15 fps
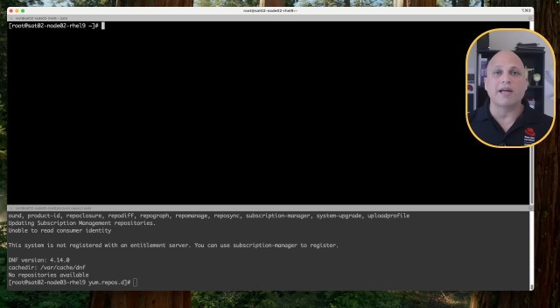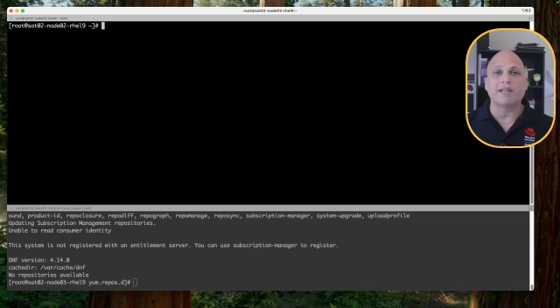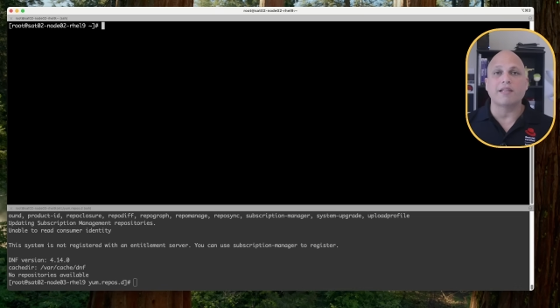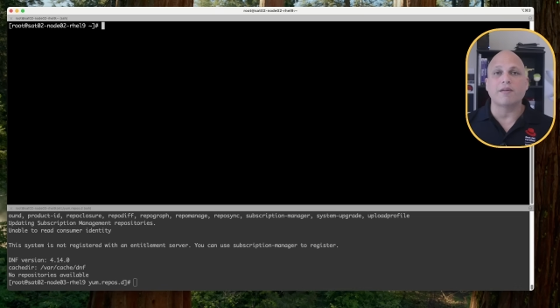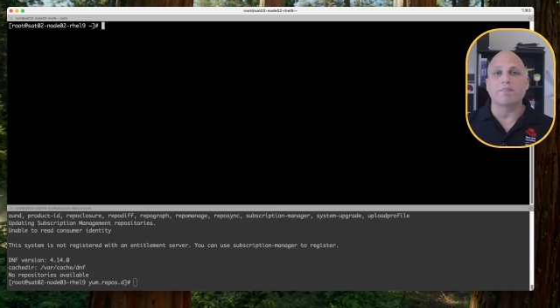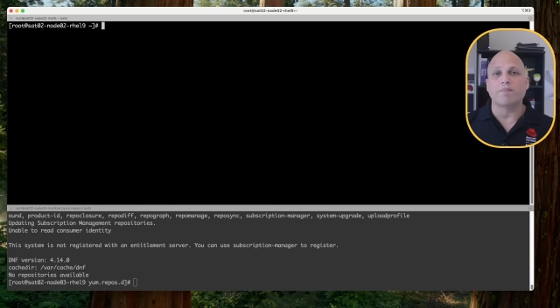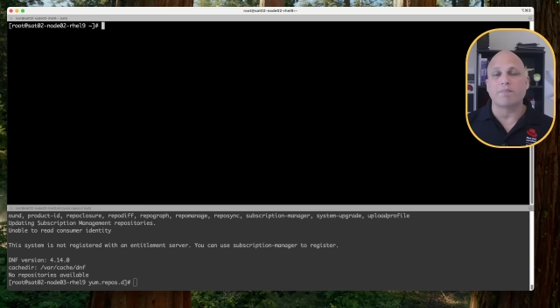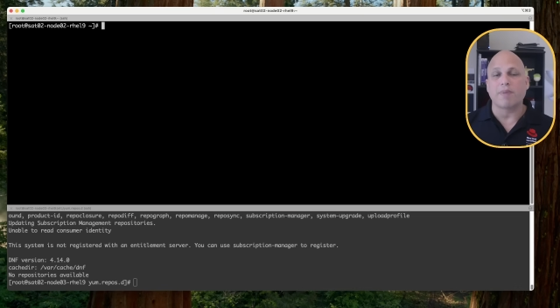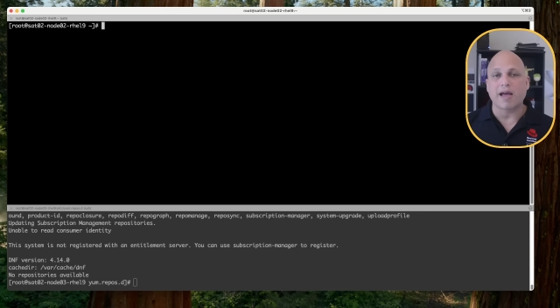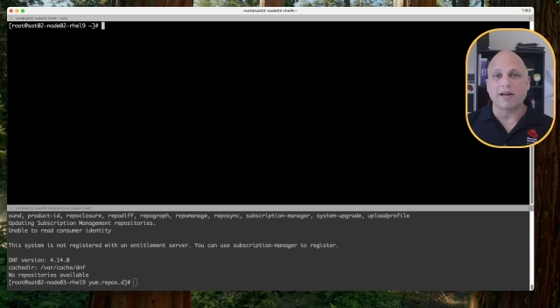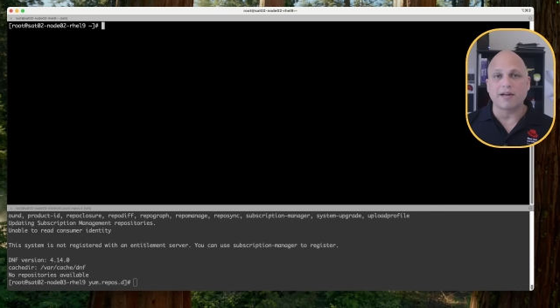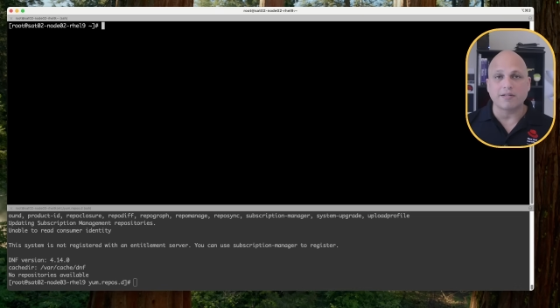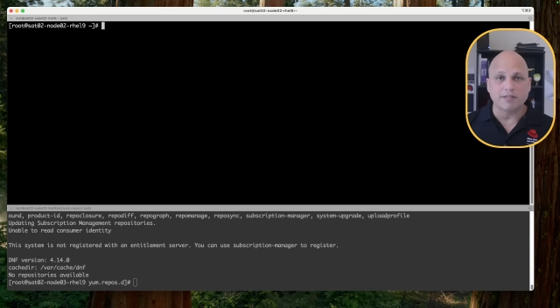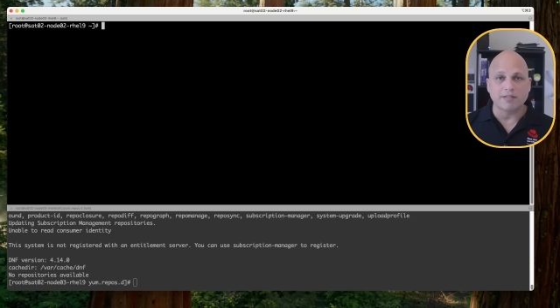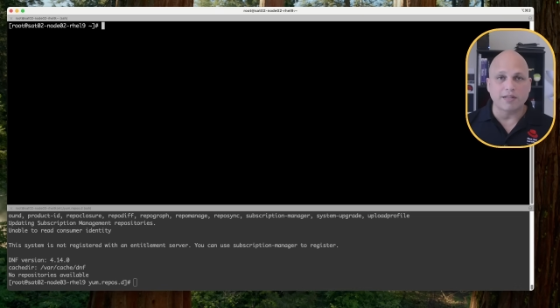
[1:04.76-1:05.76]
the
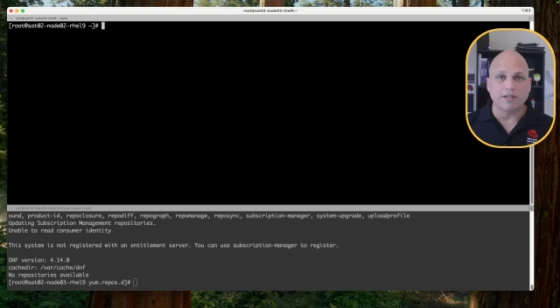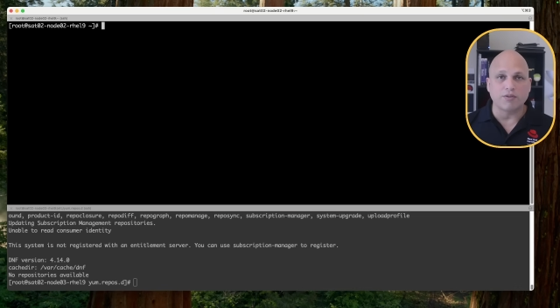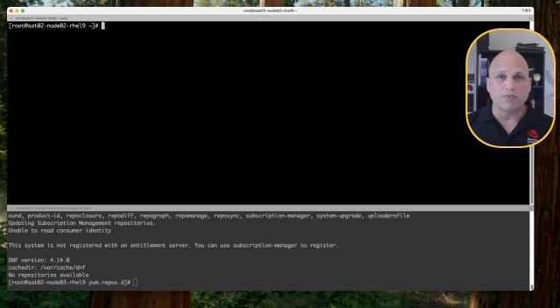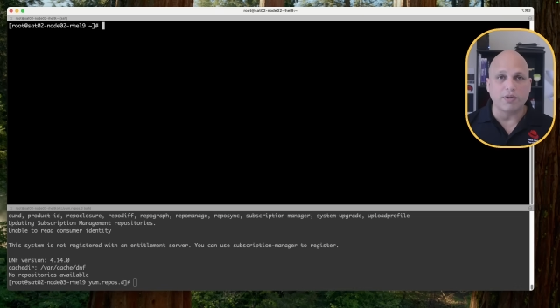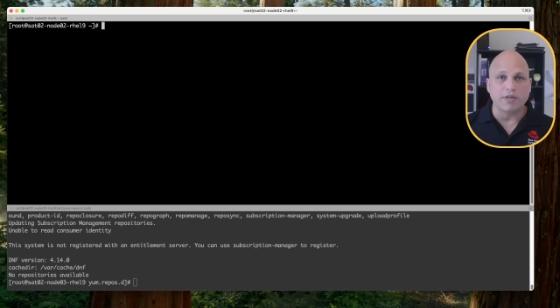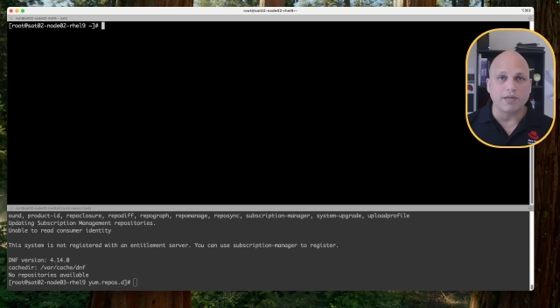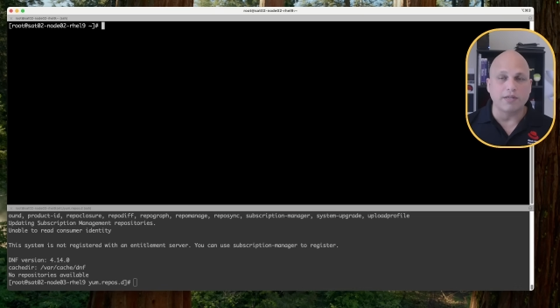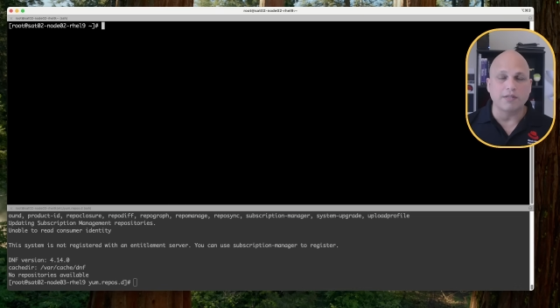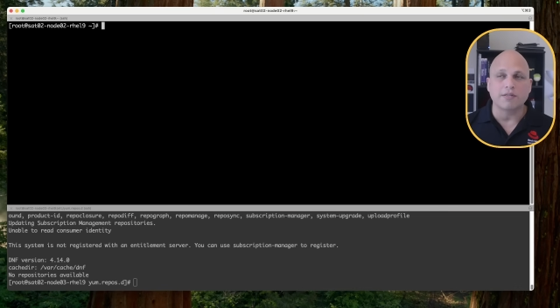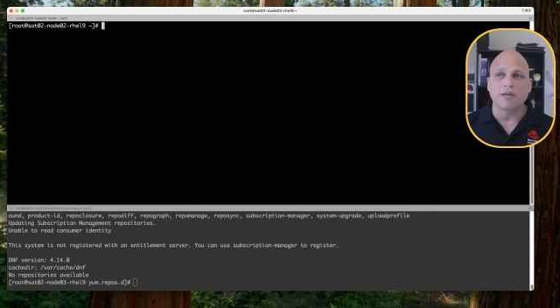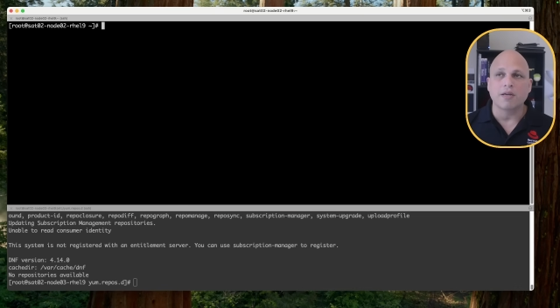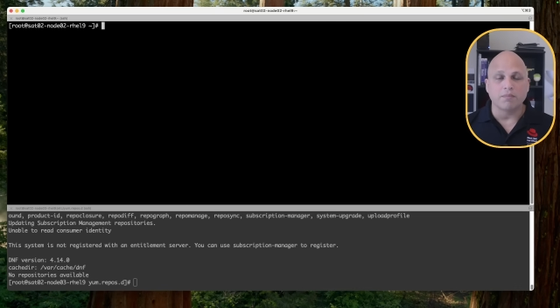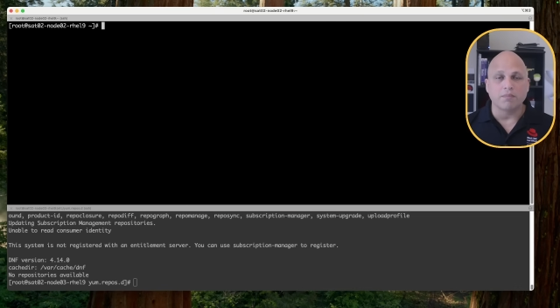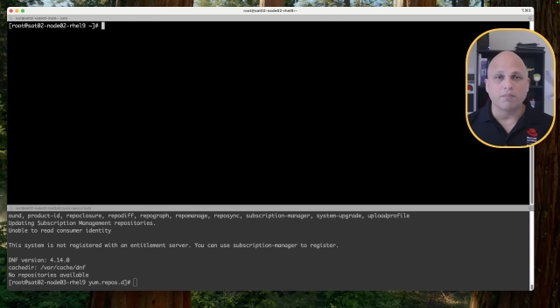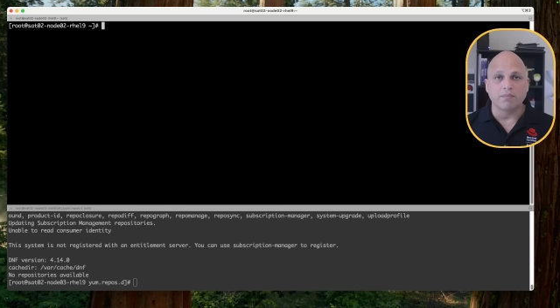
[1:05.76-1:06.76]
package that we need.
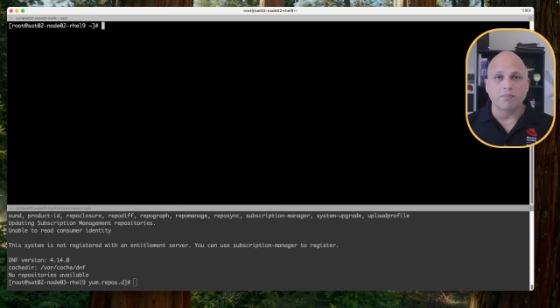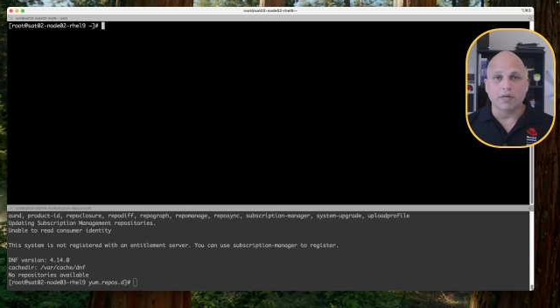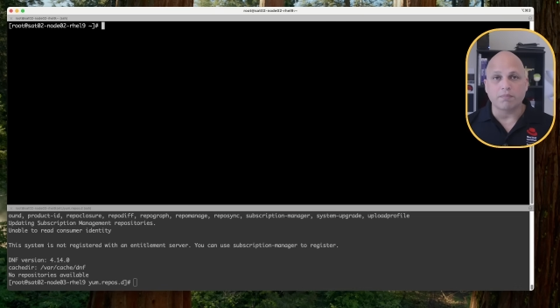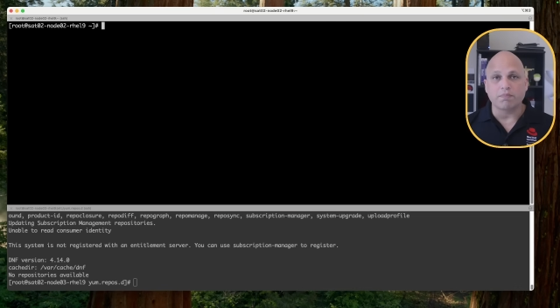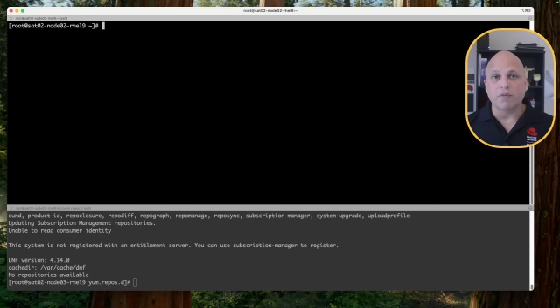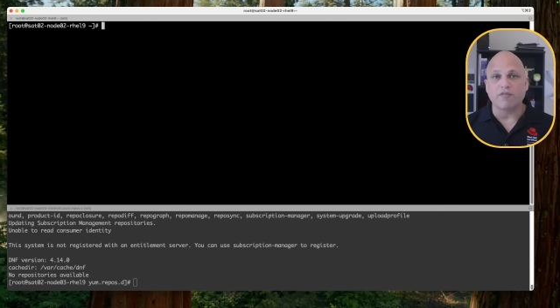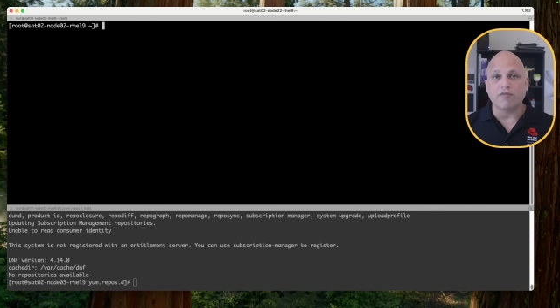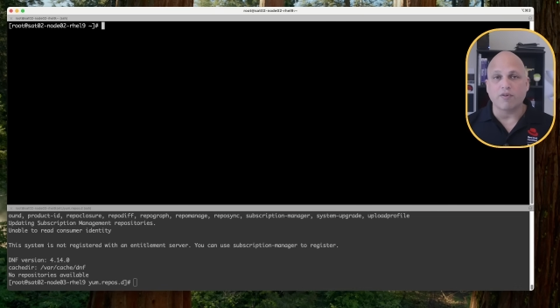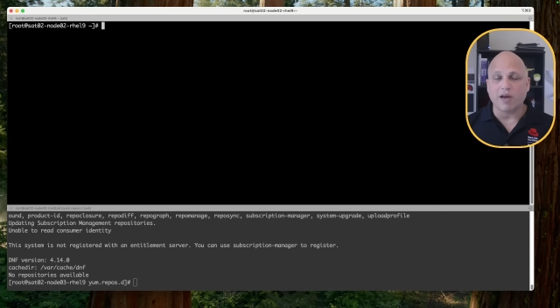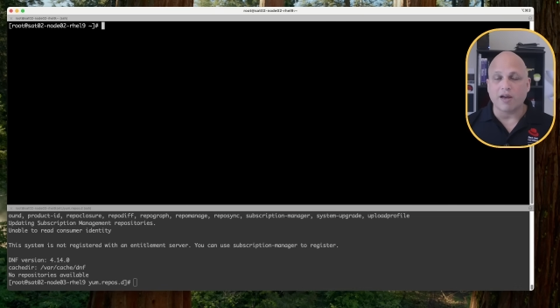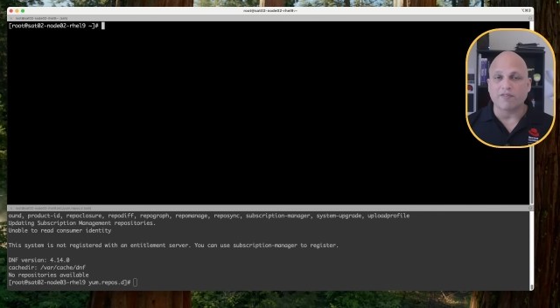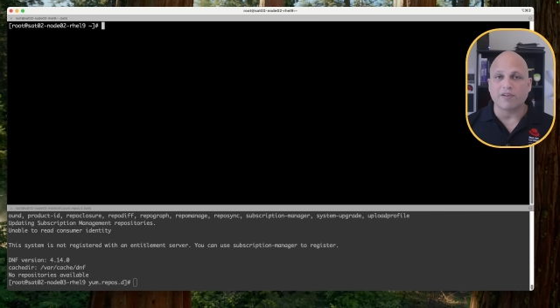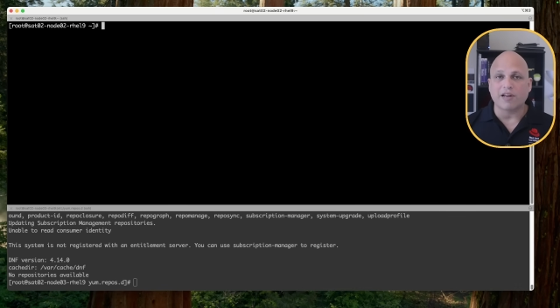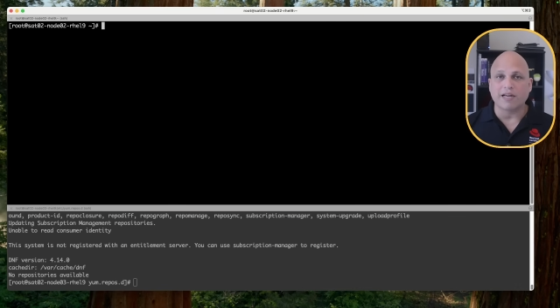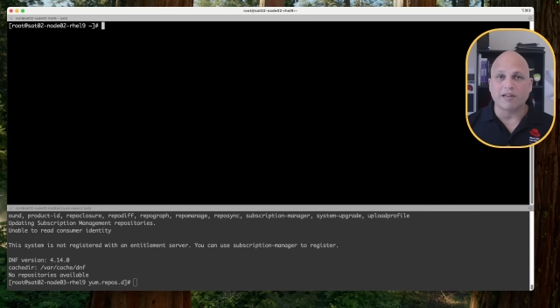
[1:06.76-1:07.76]
But if you
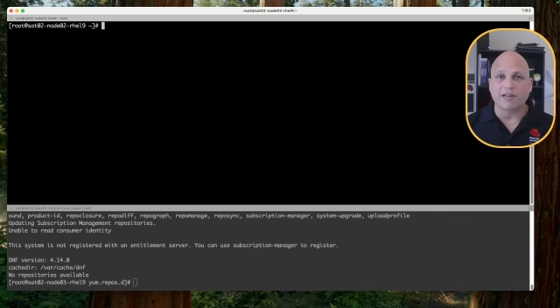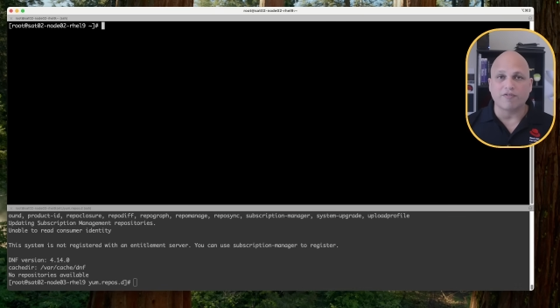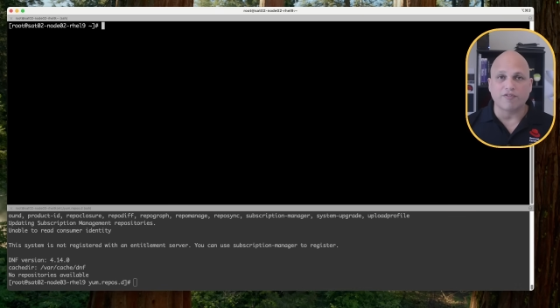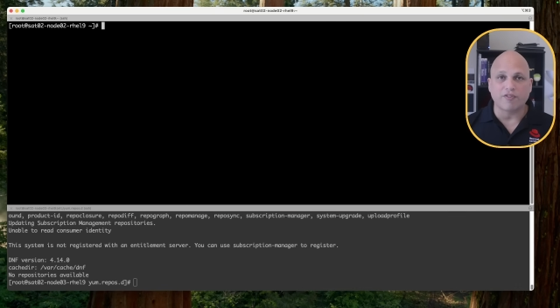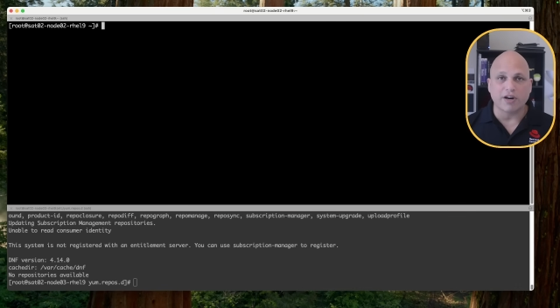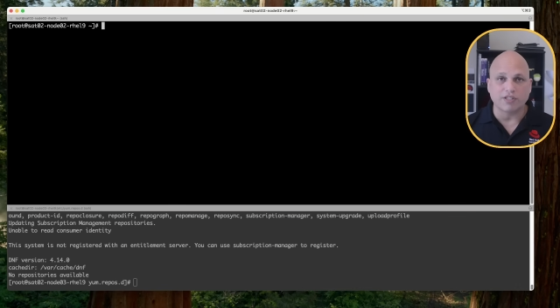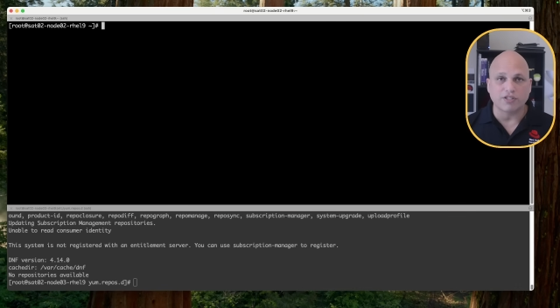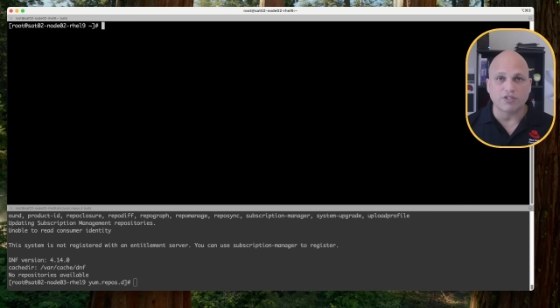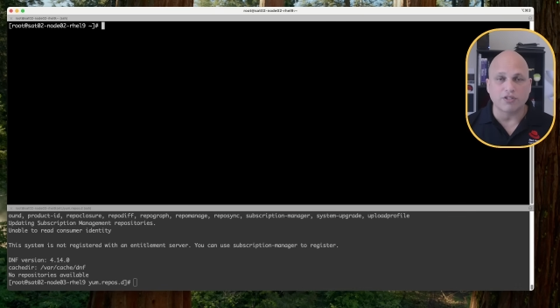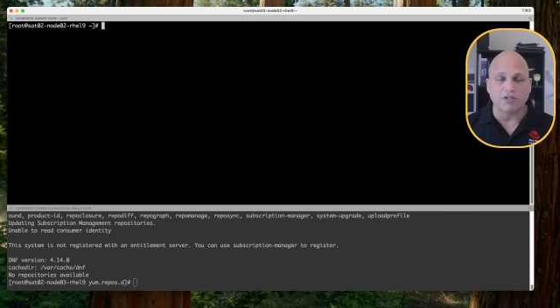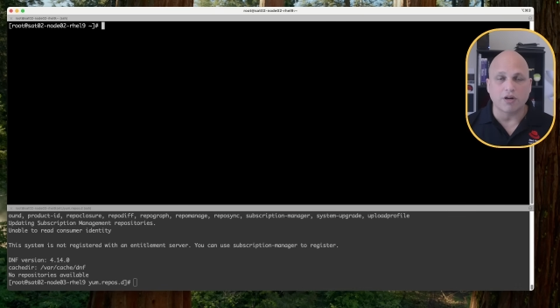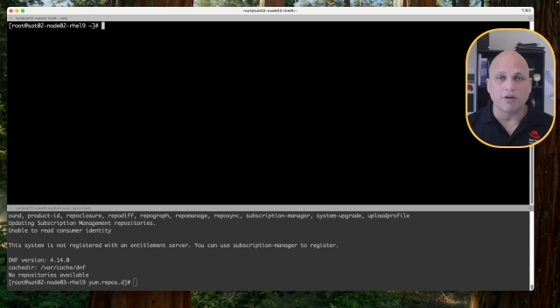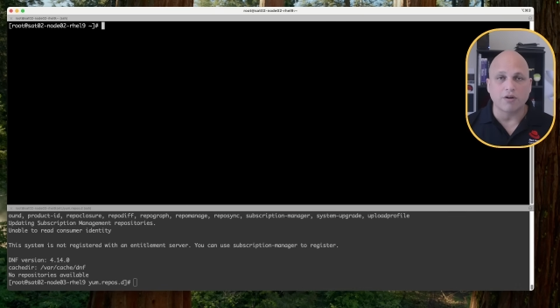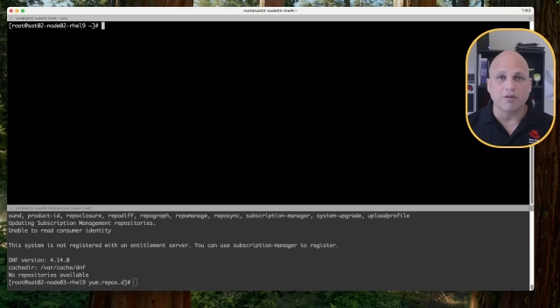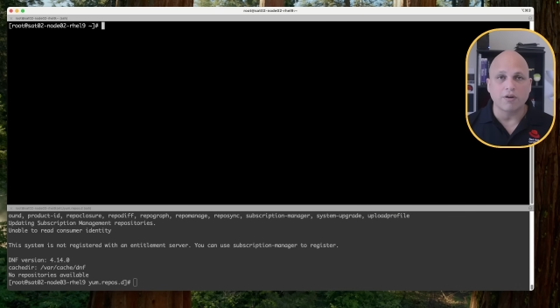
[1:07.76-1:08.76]
have like a fresh
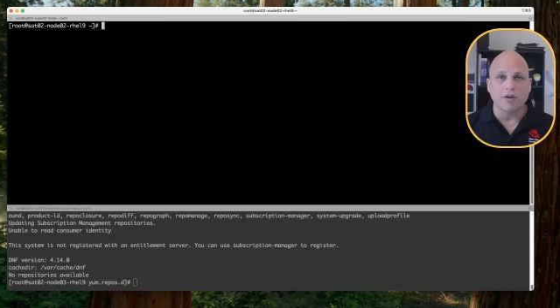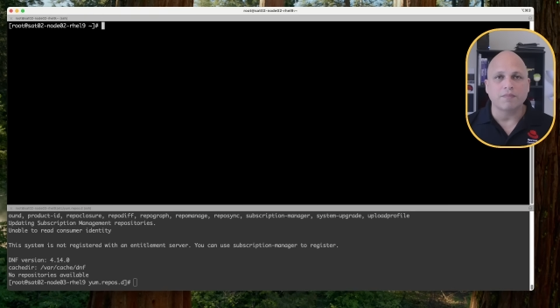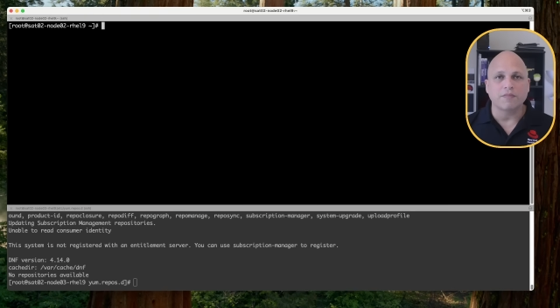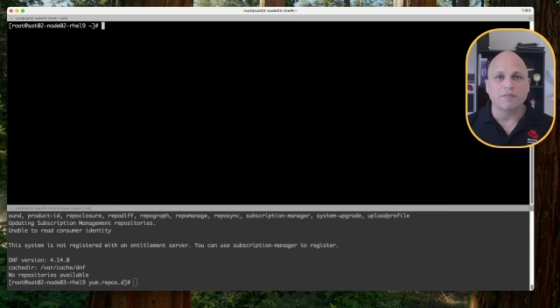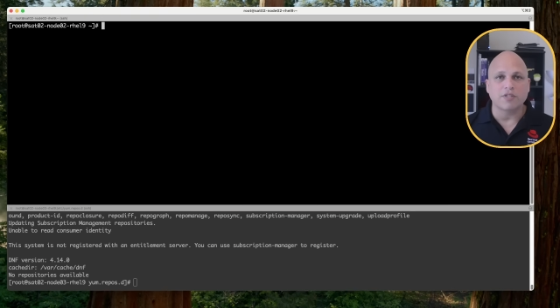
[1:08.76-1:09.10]
install,